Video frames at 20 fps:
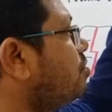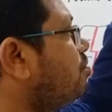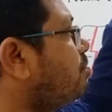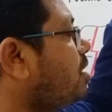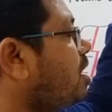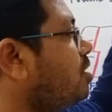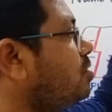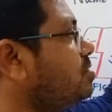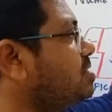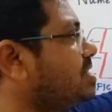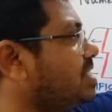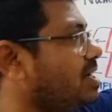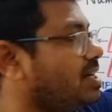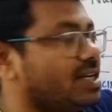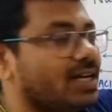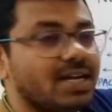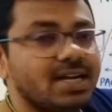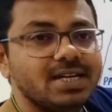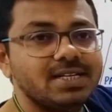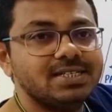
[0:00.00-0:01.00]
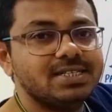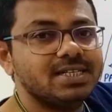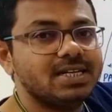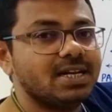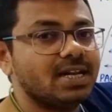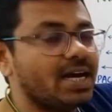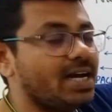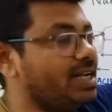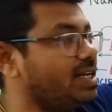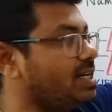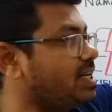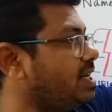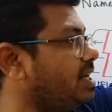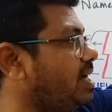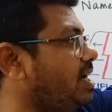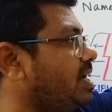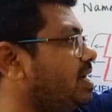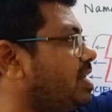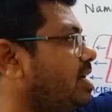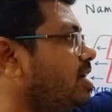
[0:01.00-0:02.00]
of Mount St. Helens in
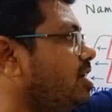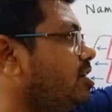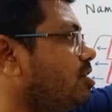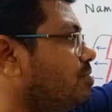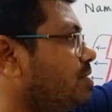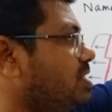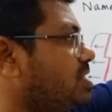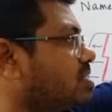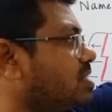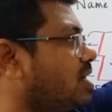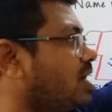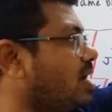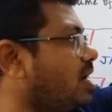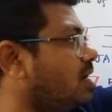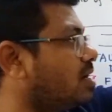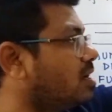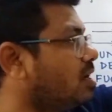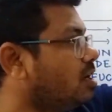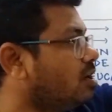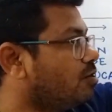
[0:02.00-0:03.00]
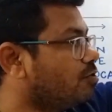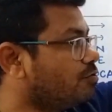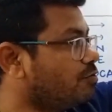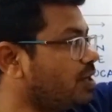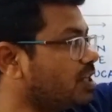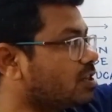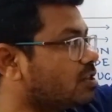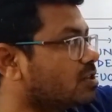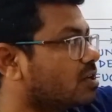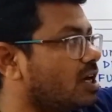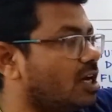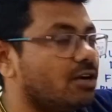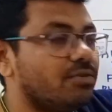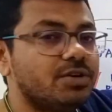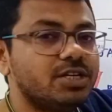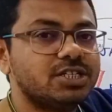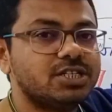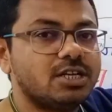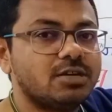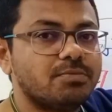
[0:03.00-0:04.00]
1980. You will start with
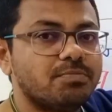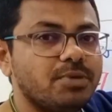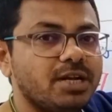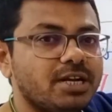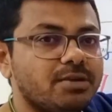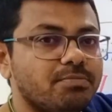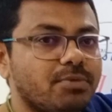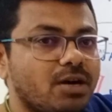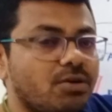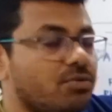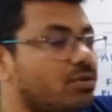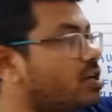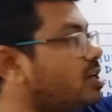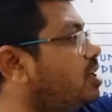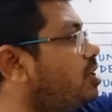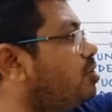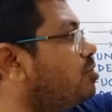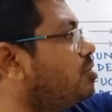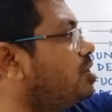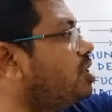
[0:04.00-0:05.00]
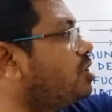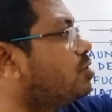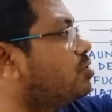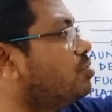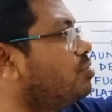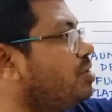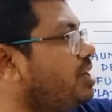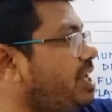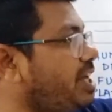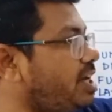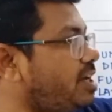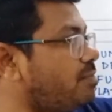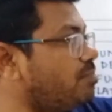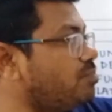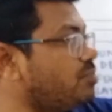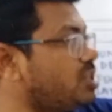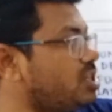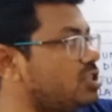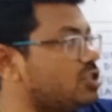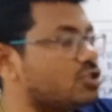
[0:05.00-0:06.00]
conversion plate boundary. You need to
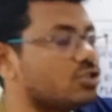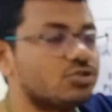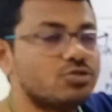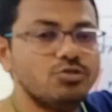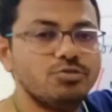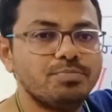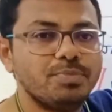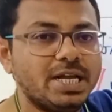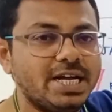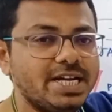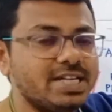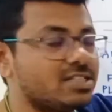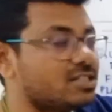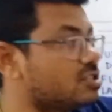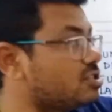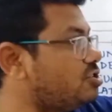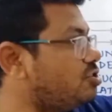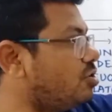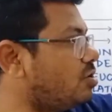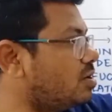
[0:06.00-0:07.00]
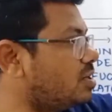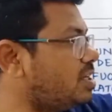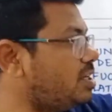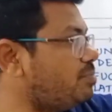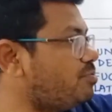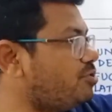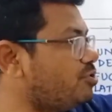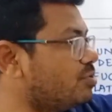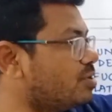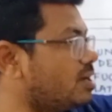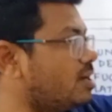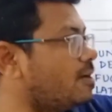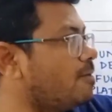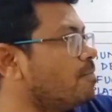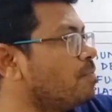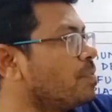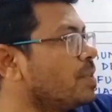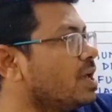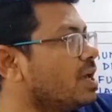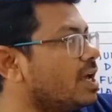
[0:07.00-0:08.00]
name these two plates, John D.
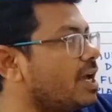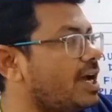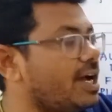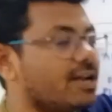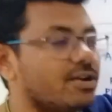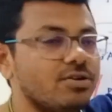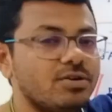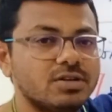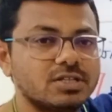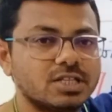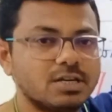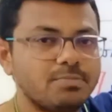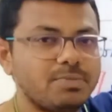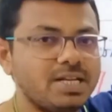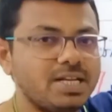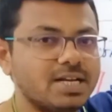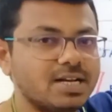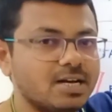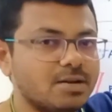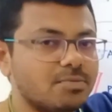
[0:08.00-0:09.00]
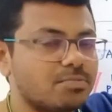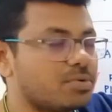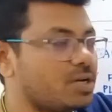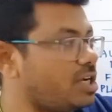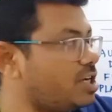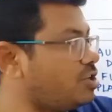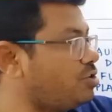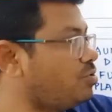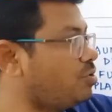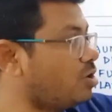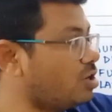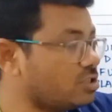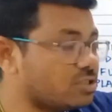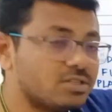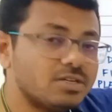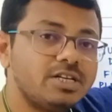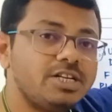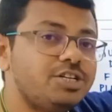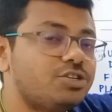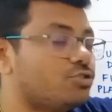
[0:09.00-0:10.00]
Fuca and North American plate. You
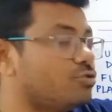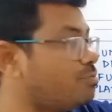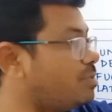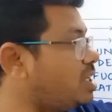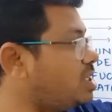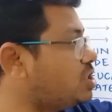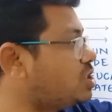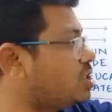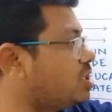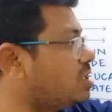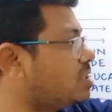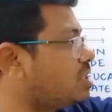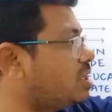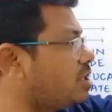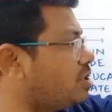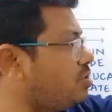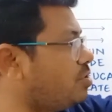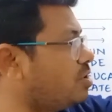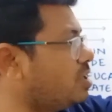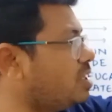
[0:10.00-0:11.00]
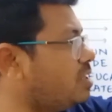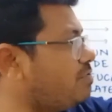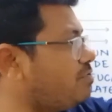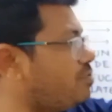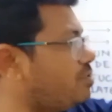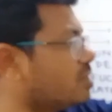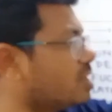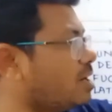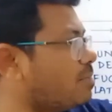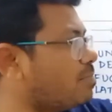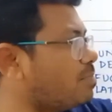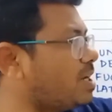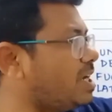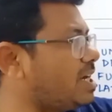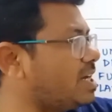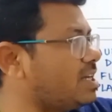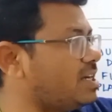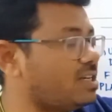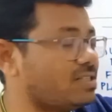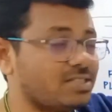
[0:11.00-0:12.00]
also need to mention that John D. Fuca
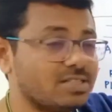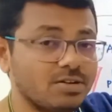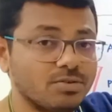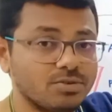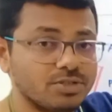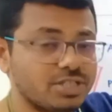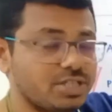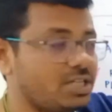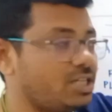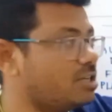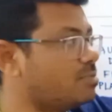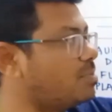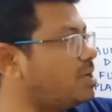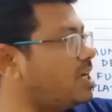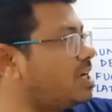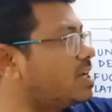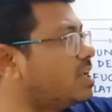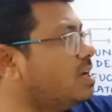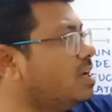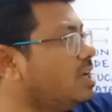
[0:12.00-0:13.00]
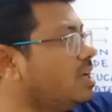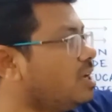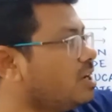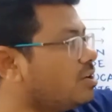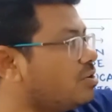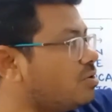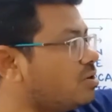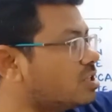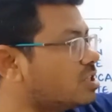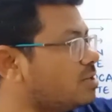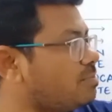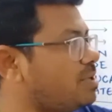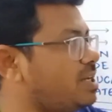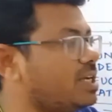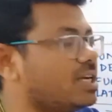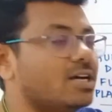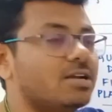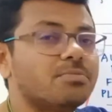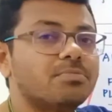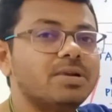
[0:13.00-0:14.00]
plate is an oceanic plate, North
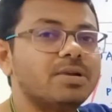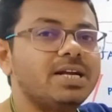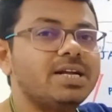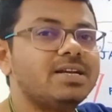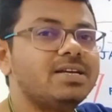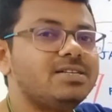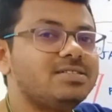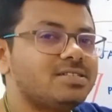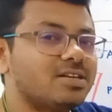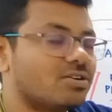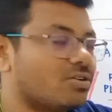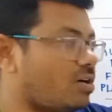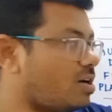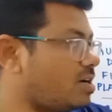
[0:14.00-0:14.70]
American plate is a